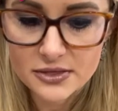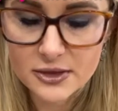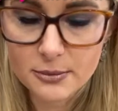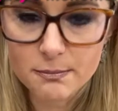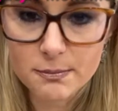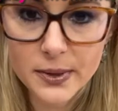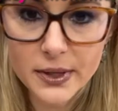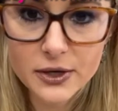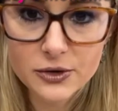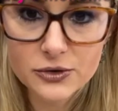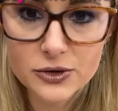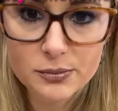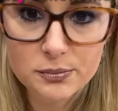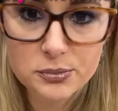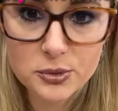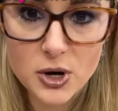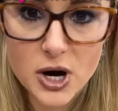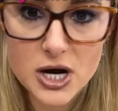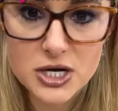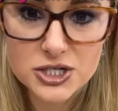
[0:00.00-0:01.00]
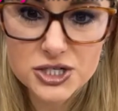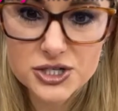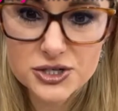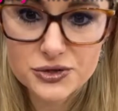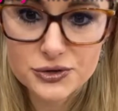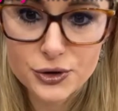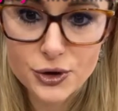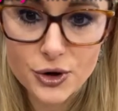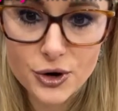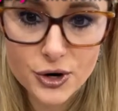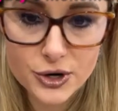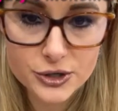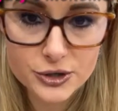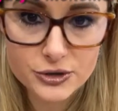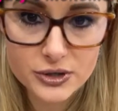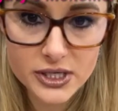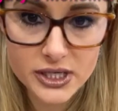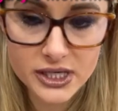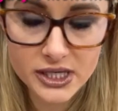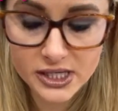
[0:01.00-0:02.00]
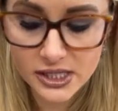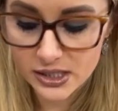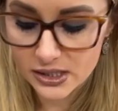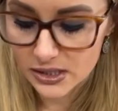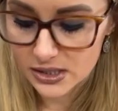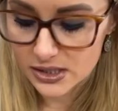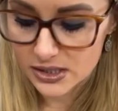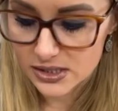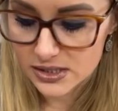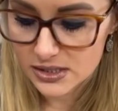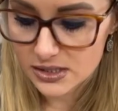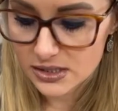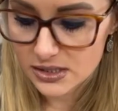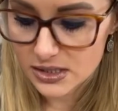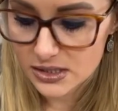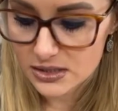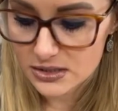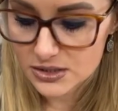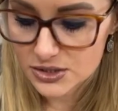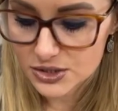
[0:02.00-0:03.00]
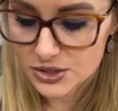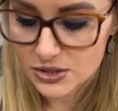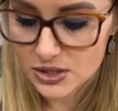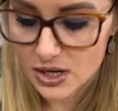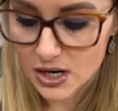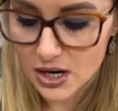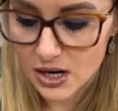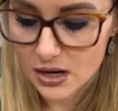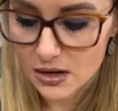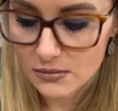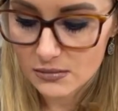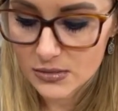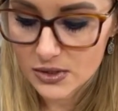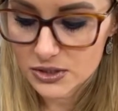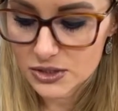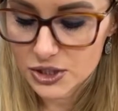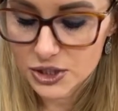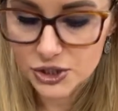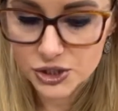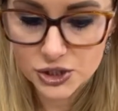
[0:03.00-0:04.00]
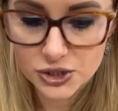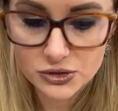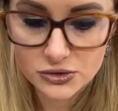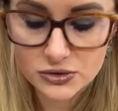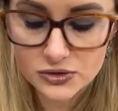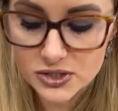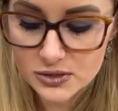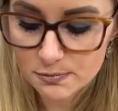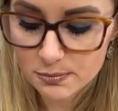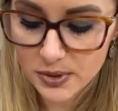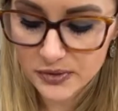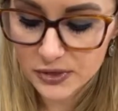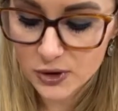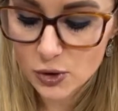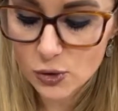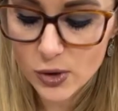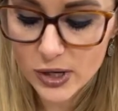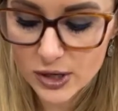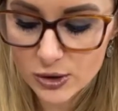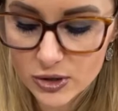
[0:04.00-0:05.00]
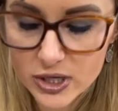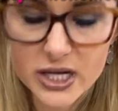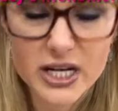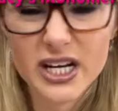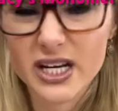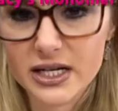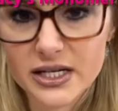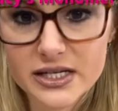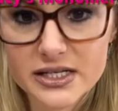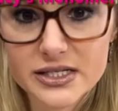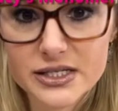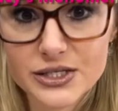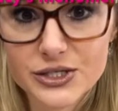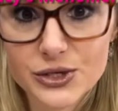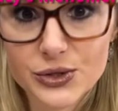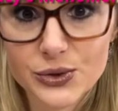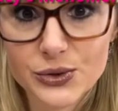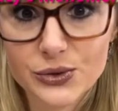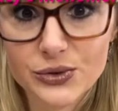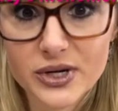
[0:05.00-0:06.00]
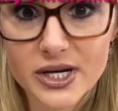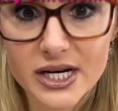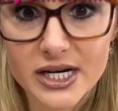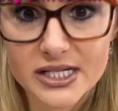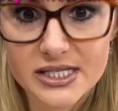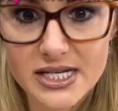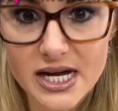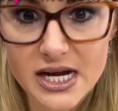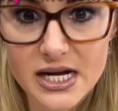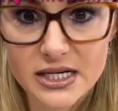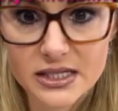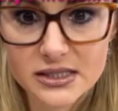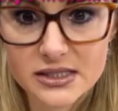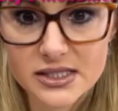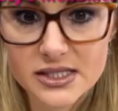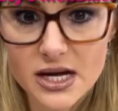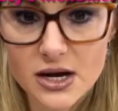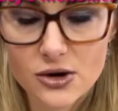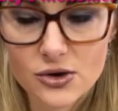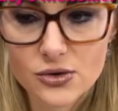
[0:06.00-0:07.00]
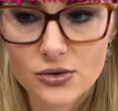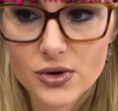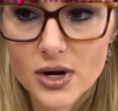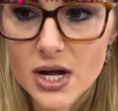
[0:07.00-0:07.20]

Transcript: bigger the brush, the harder it is to use, but the quicker it is to get it done. So